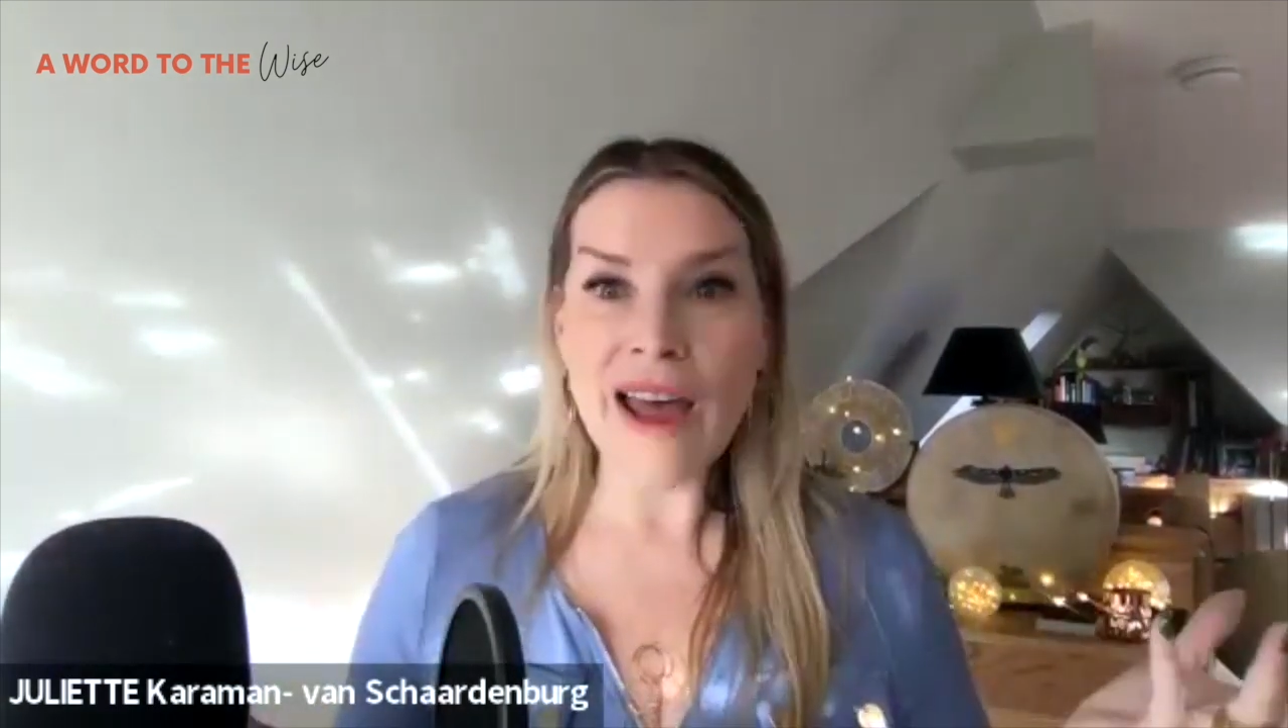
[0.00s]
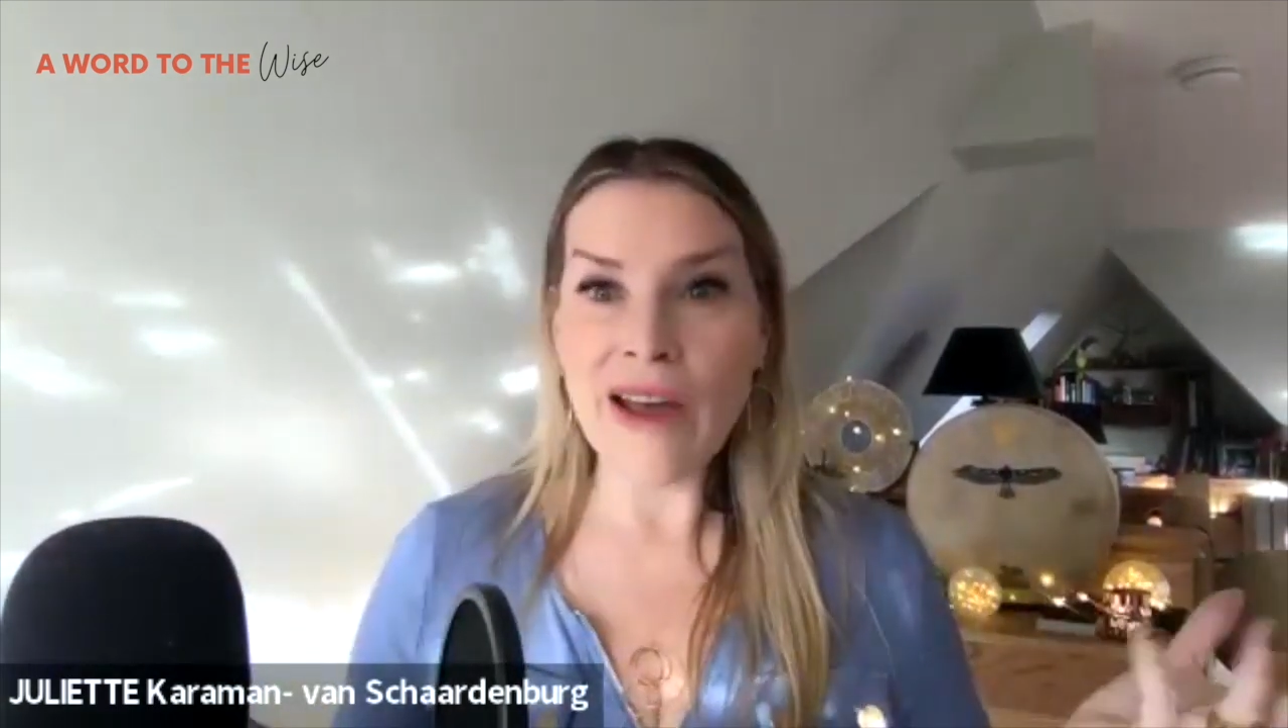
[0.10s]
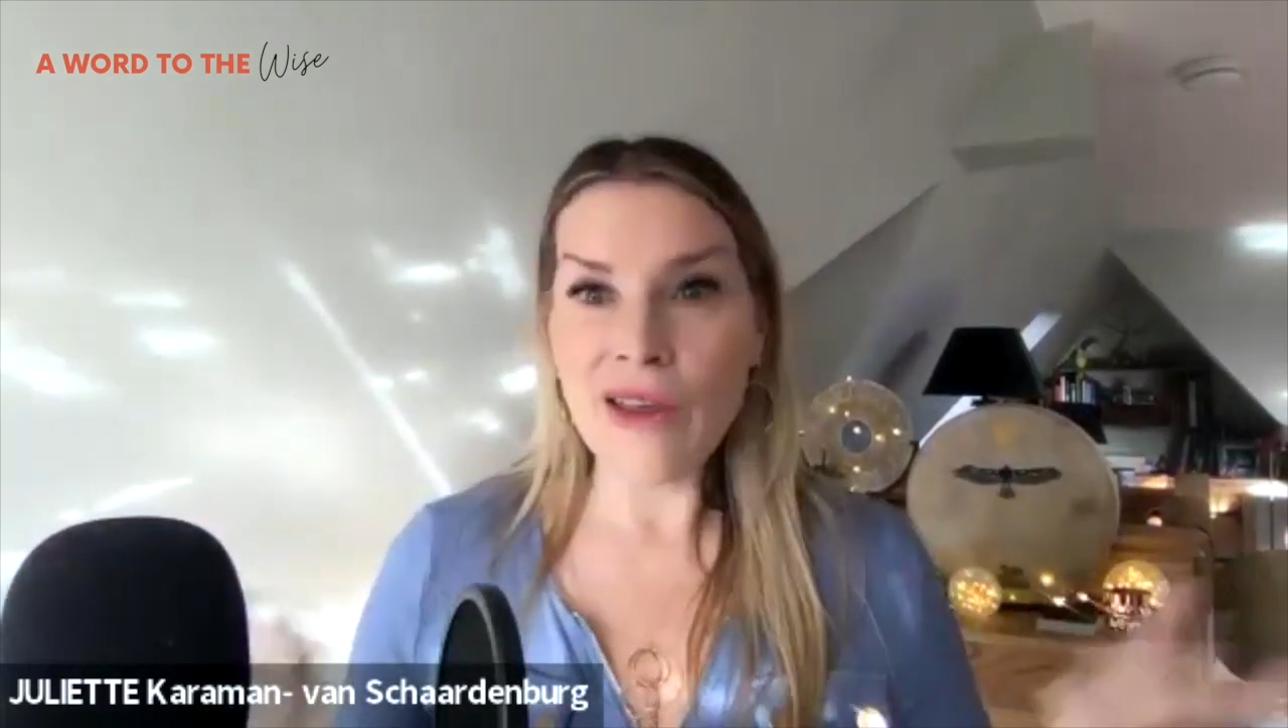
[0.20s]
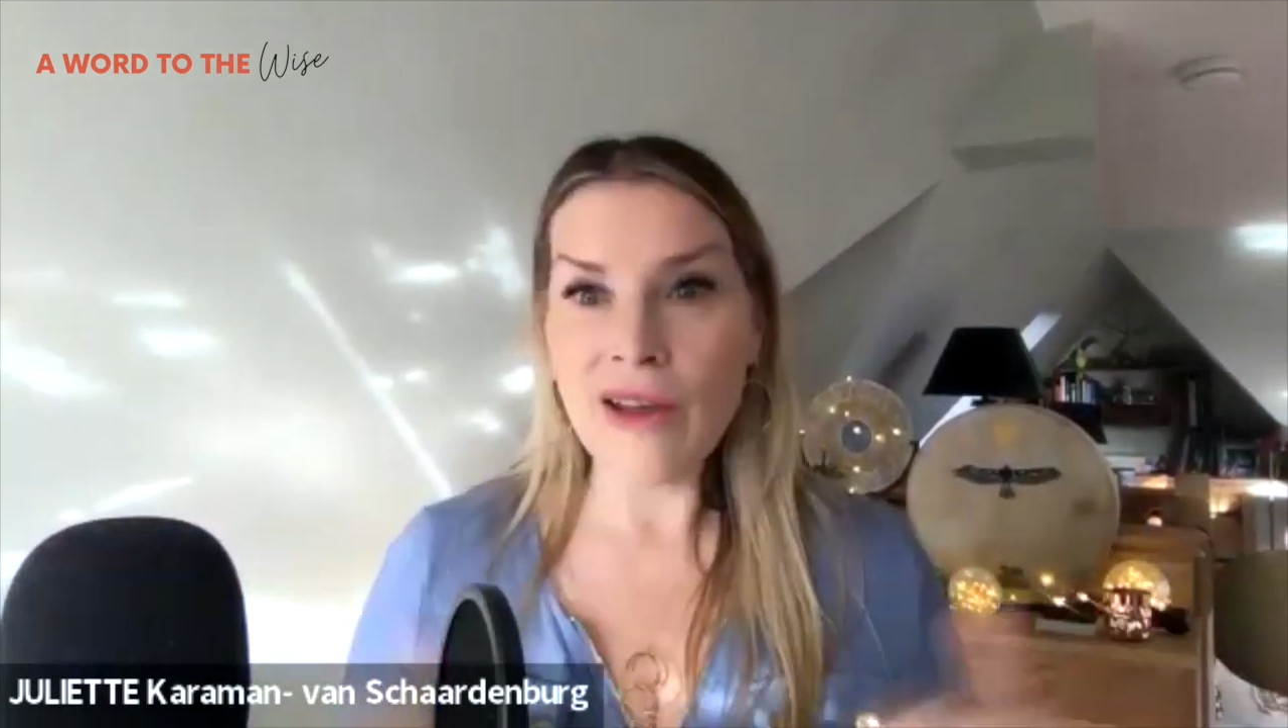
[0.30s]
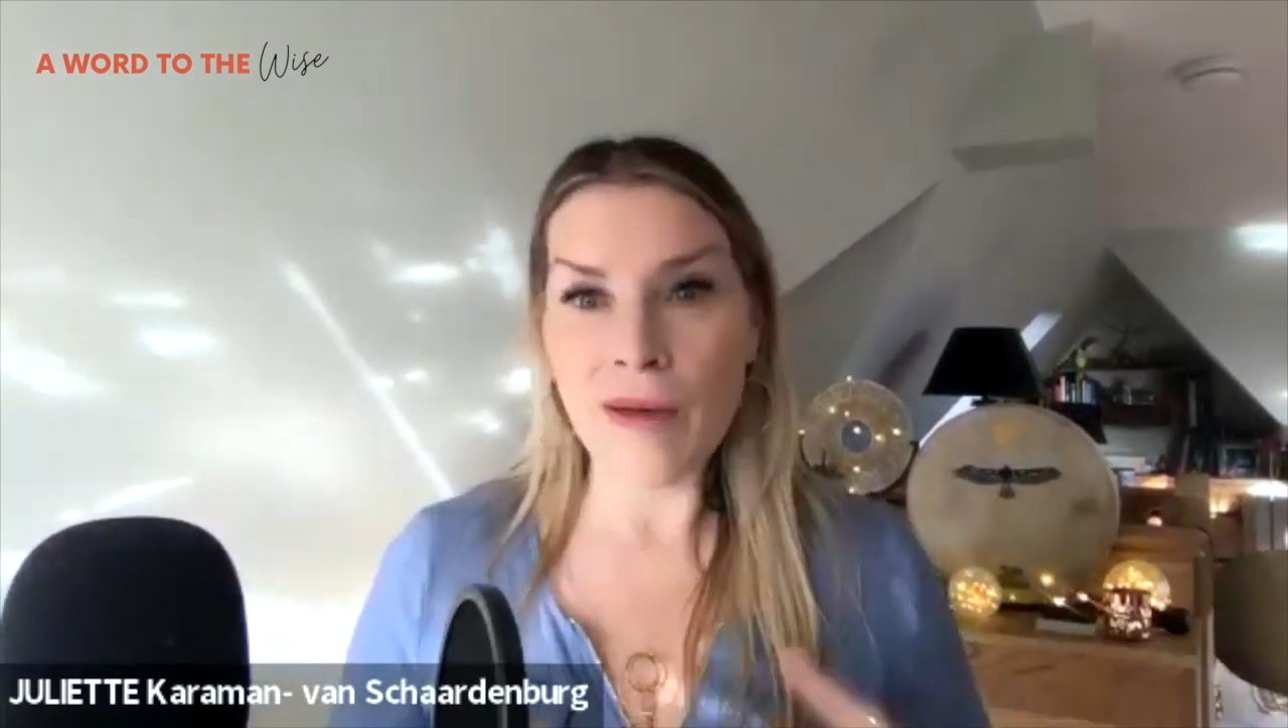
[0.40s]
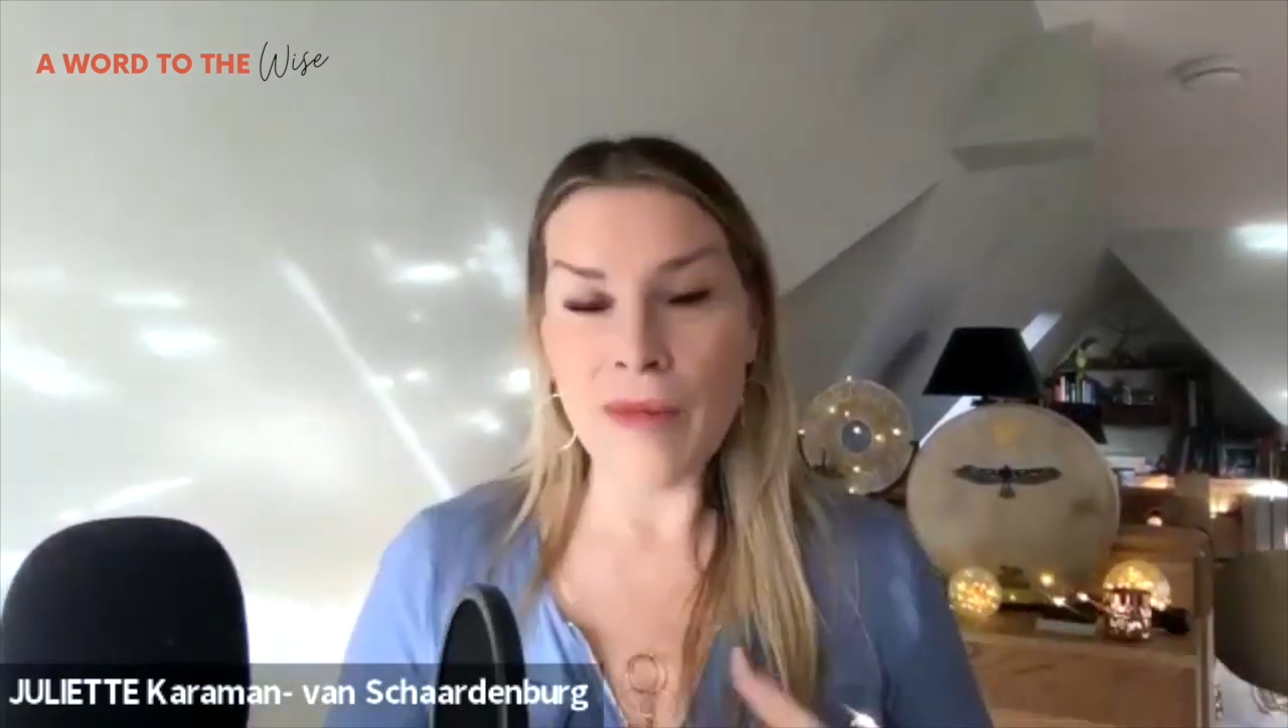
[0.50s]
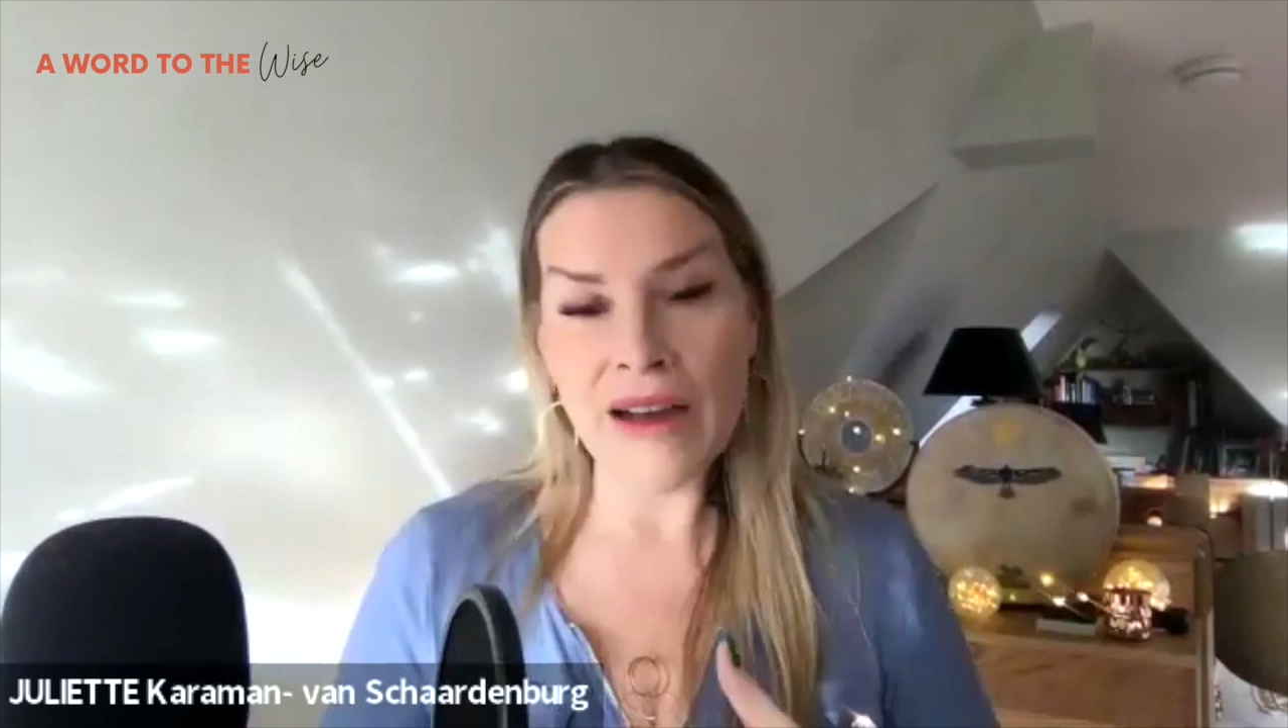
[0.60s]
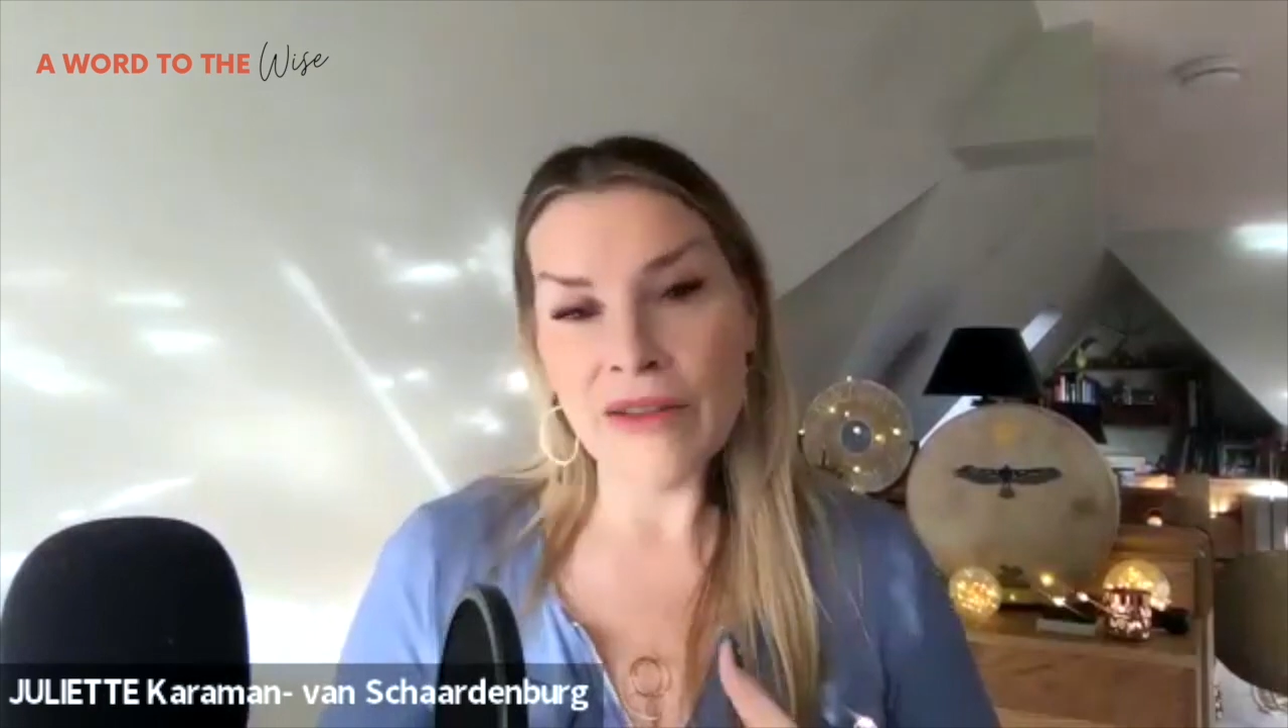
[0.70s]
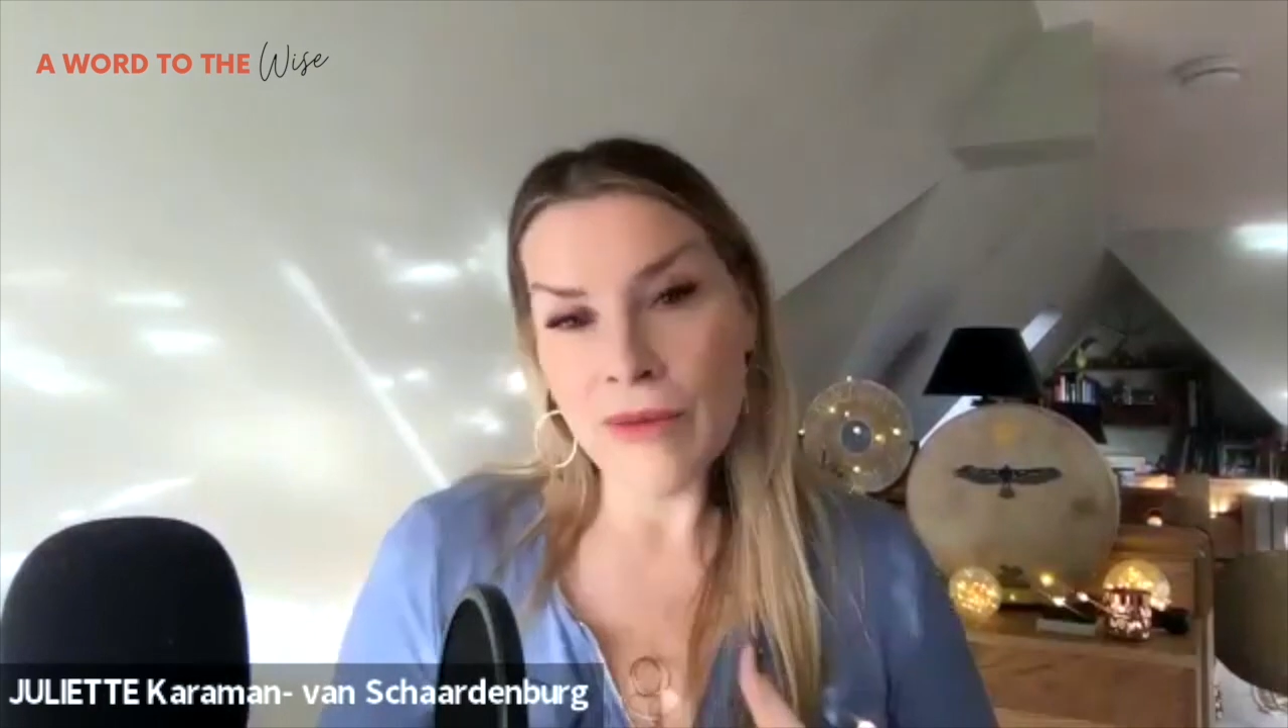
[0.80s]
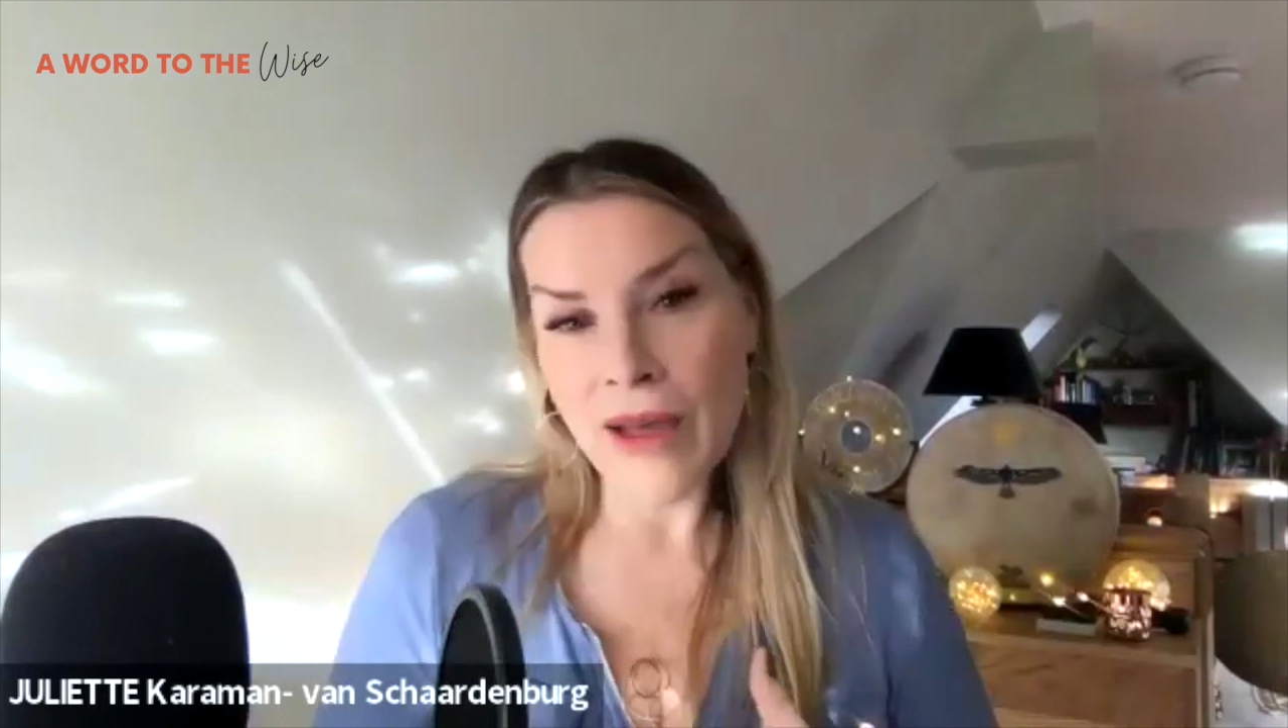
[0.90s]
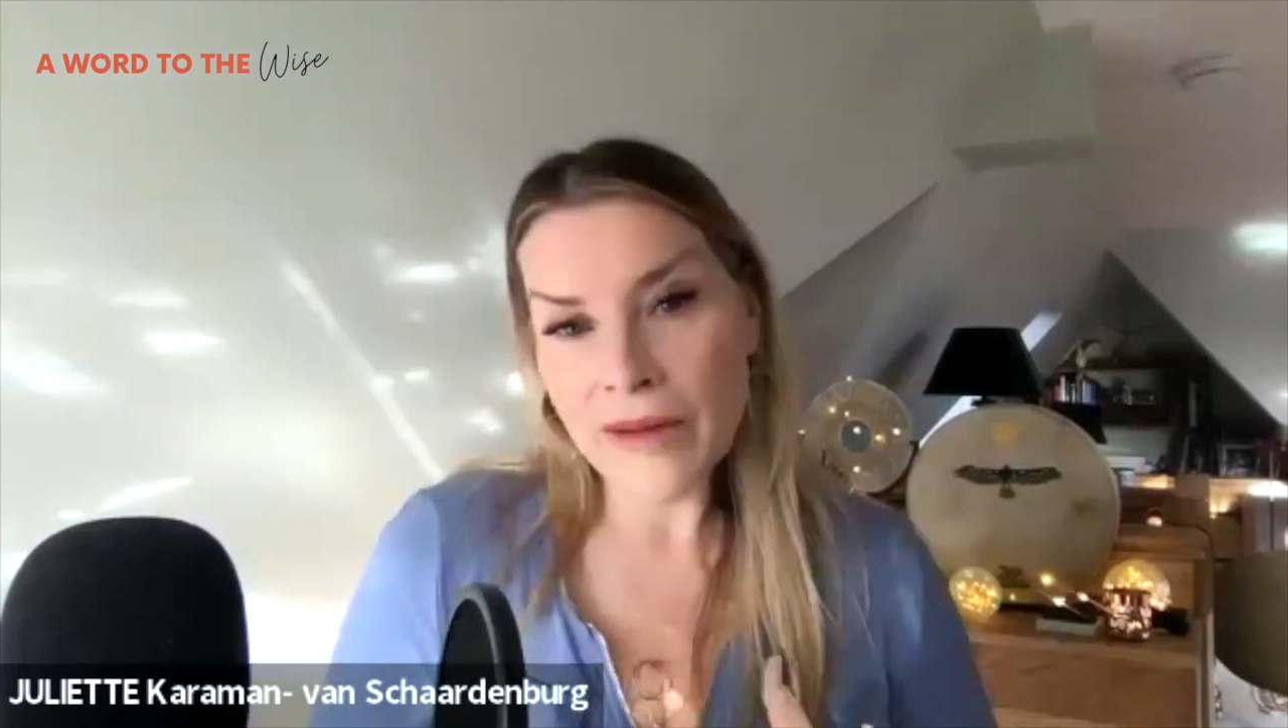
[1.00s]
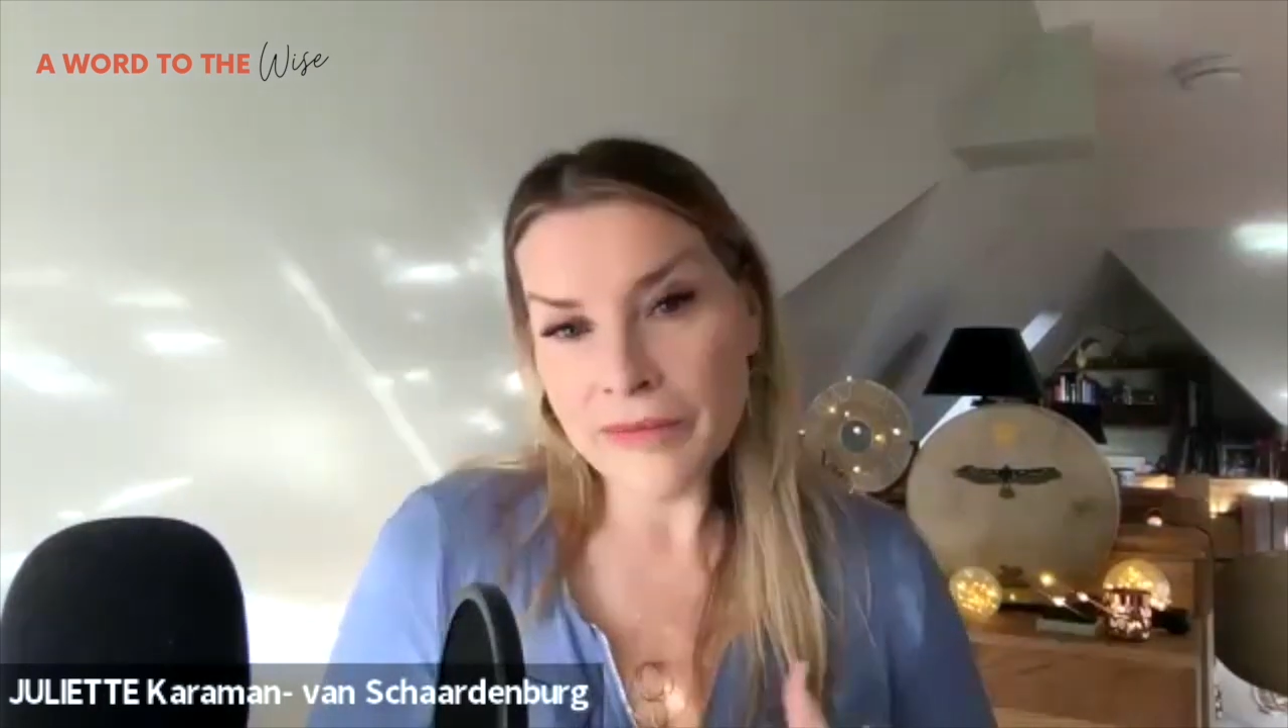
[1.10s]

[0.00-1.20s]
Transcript: how you come back from that.